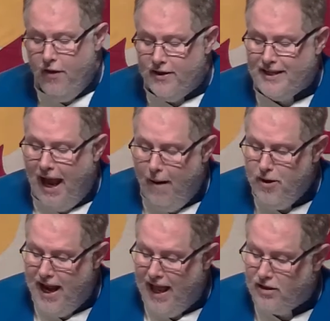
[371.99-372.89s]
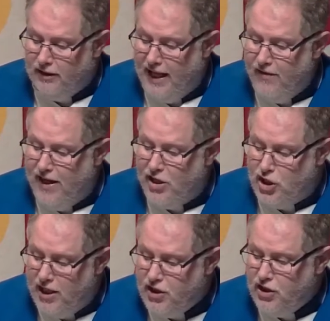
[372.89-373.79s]
the tabernacling that
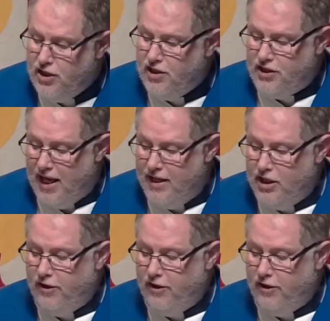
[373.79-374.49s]
Jesus descended